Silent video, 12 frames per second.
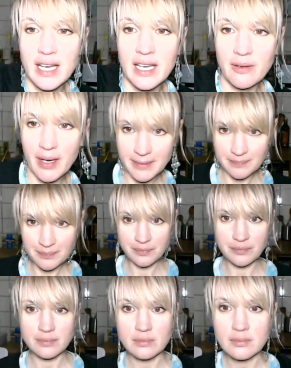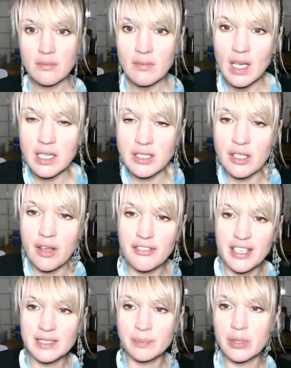Anyway, I don't know if
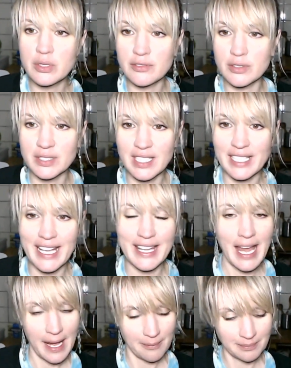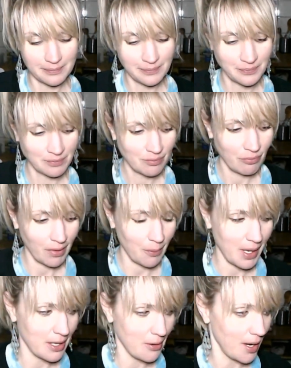it is beautiful Sunday there,
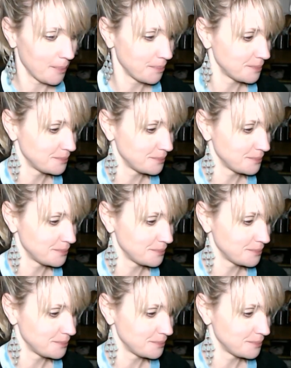where you are.